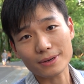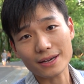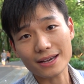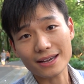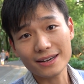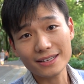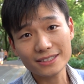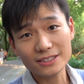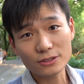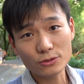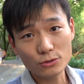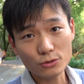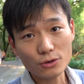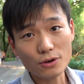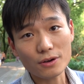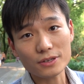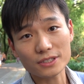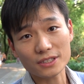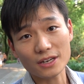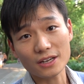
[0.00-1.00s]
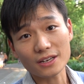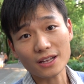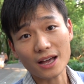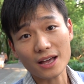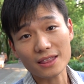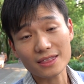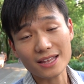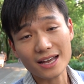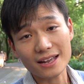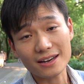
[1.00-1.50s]
but at least Google is not
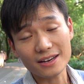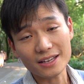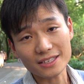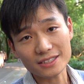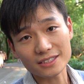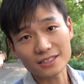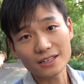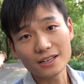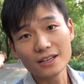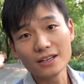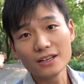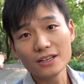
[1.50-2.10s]
on that list.